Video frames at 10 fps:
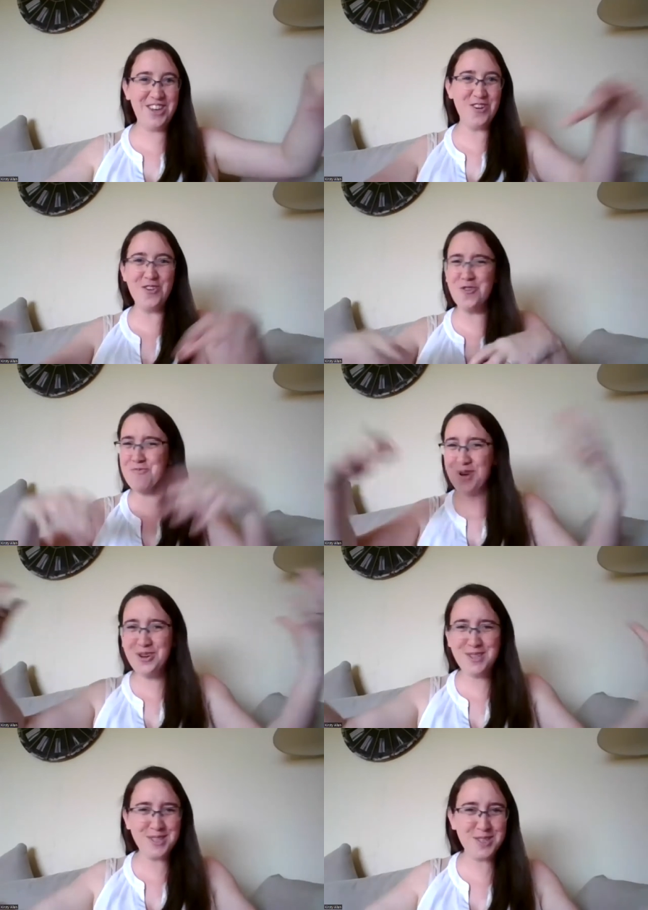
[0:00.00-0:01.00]
your
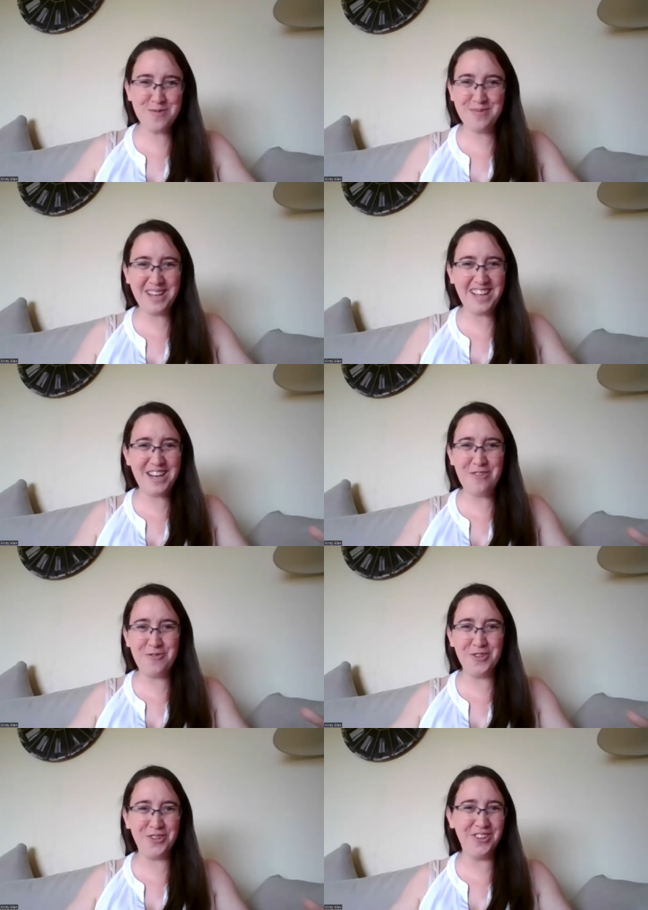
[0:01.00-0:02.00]
boat is completely
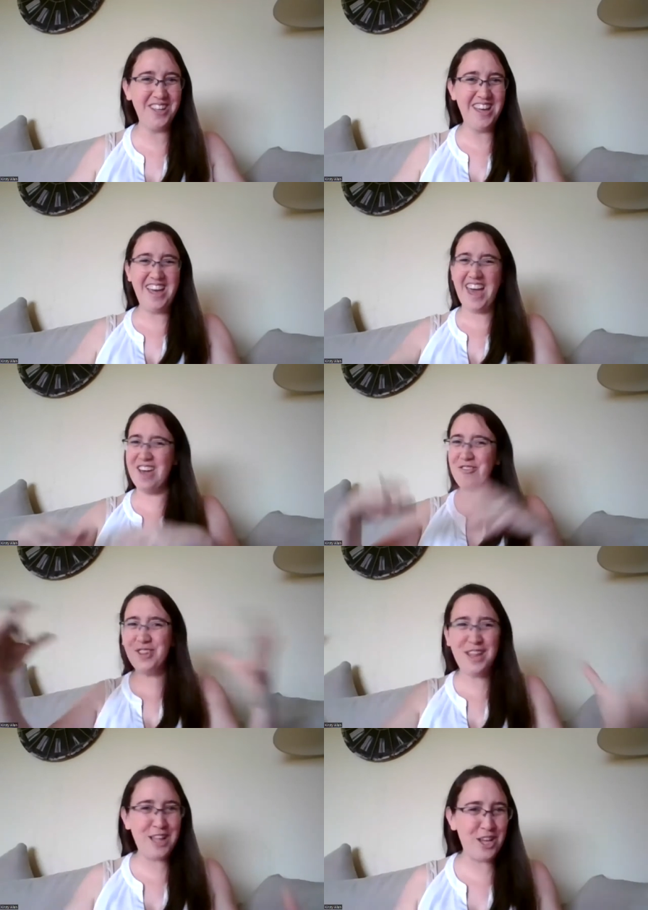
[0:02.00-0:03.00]
full,
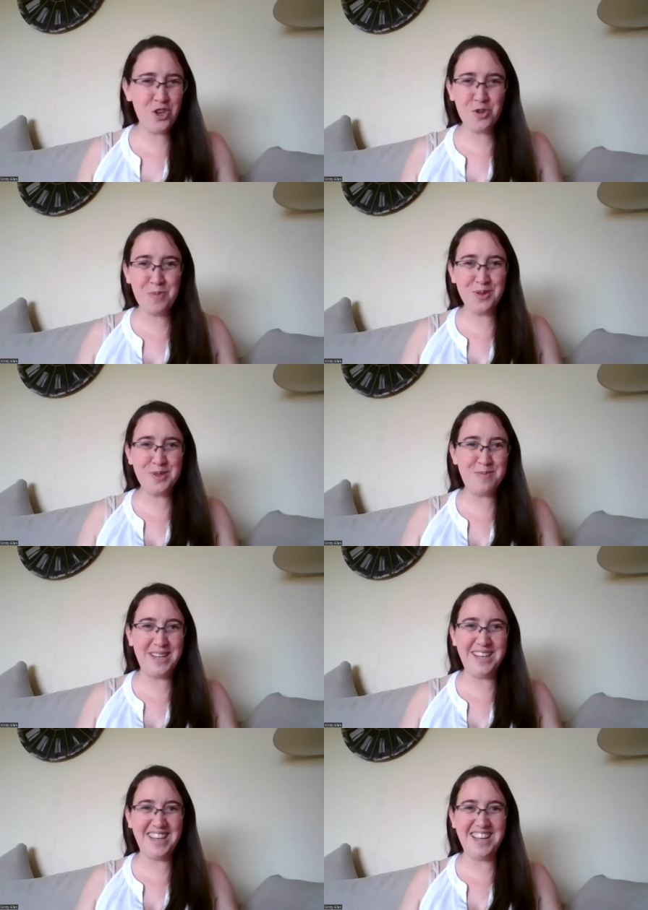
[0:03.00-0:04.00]
everything that you could possibly
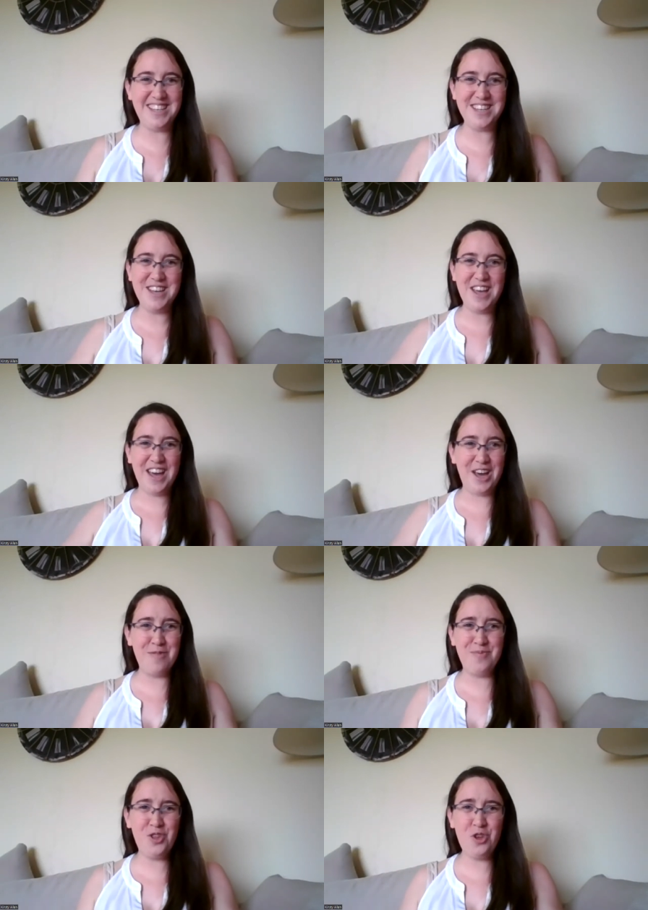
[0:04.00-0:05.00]
need.
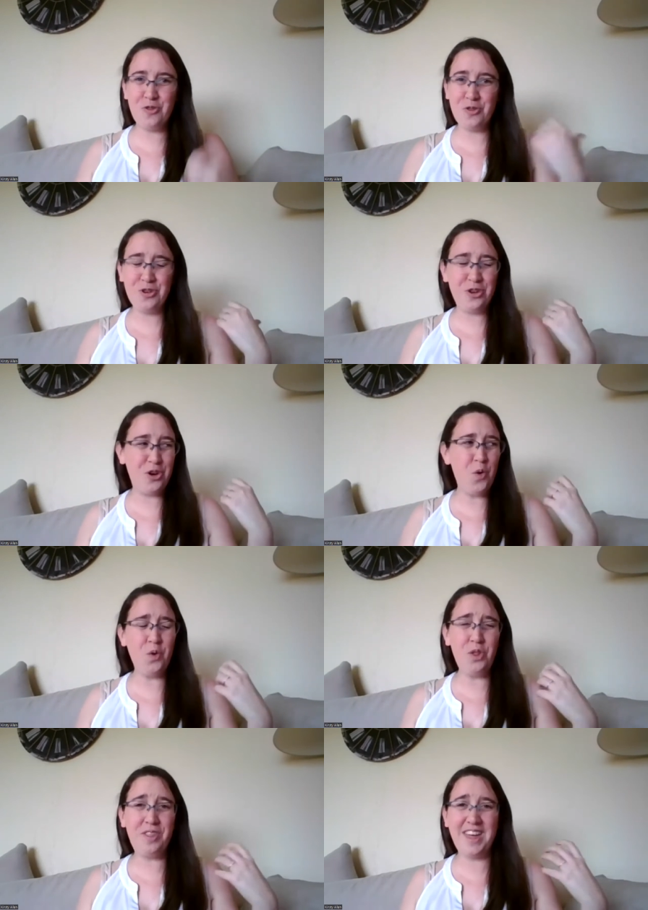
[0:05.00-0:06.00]
Um, you all
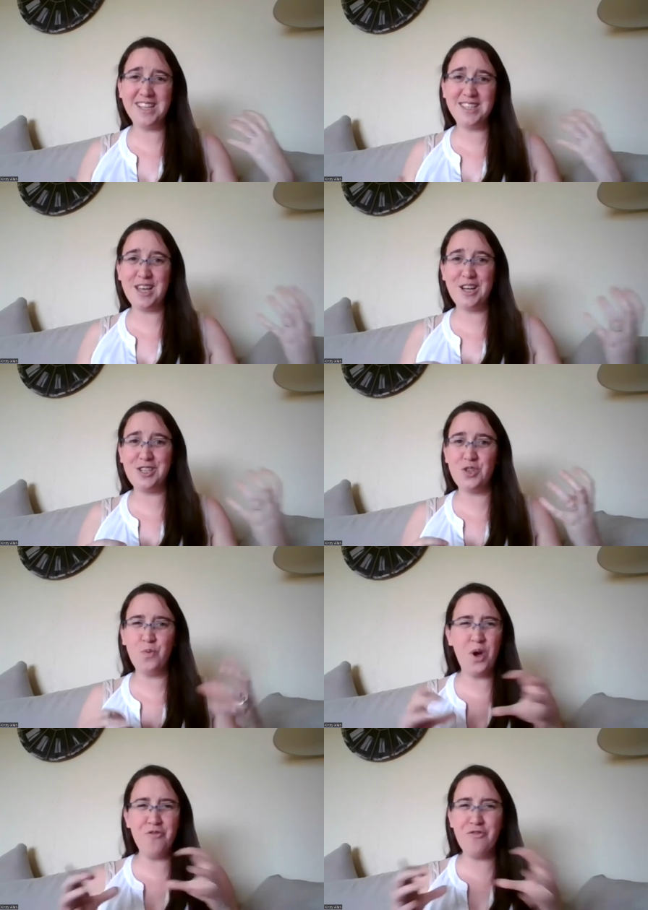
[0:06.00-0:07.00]
the things that
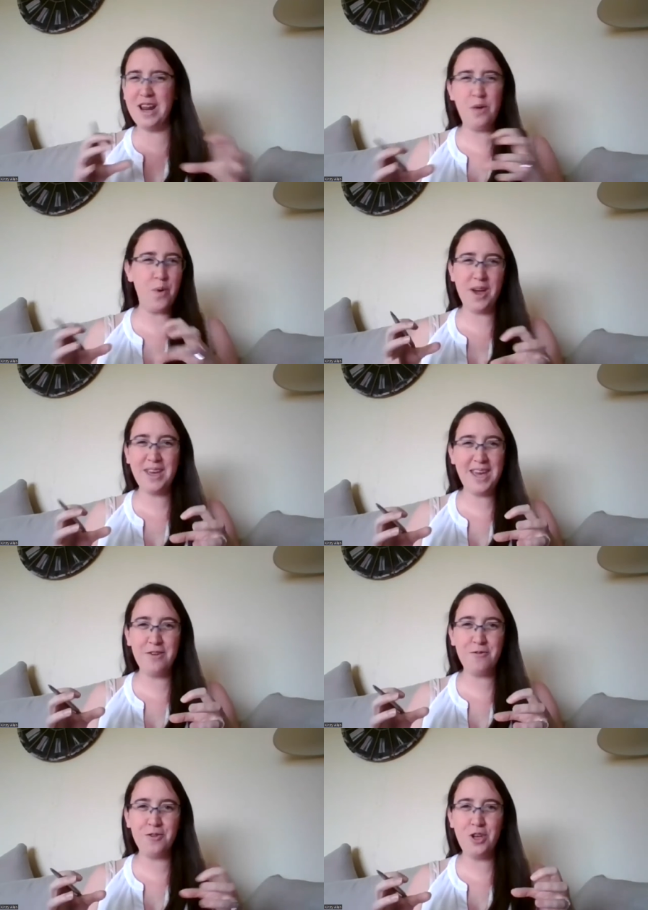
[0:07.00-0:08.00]
weren't really
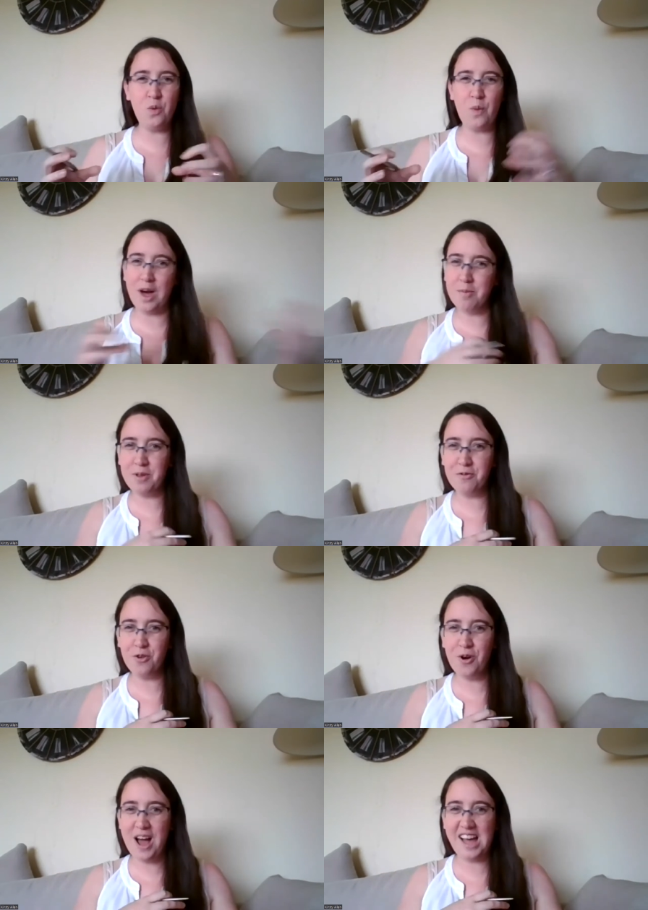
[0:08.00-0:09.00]
working for you well
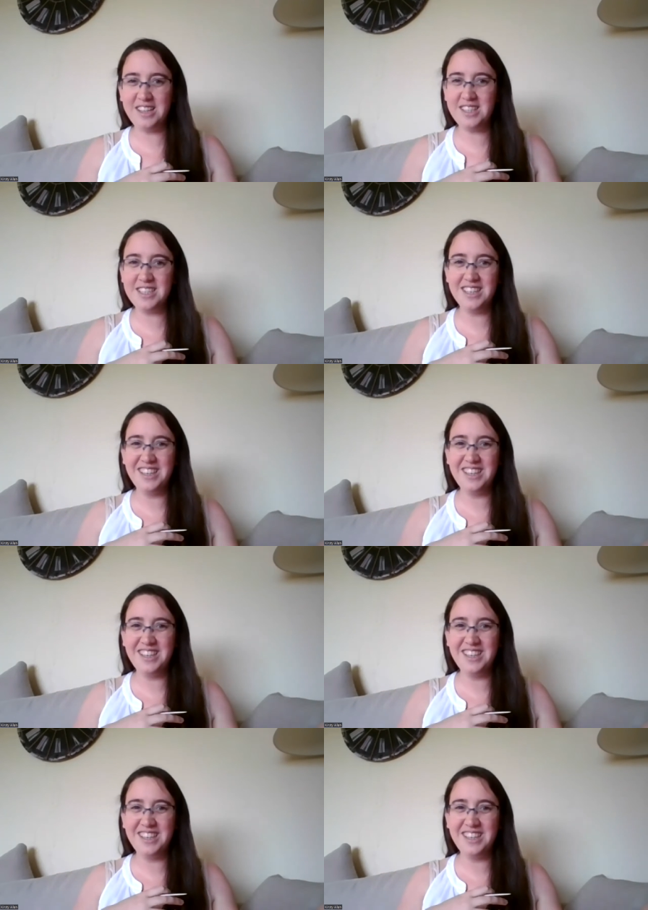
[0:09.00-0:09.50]
beforehand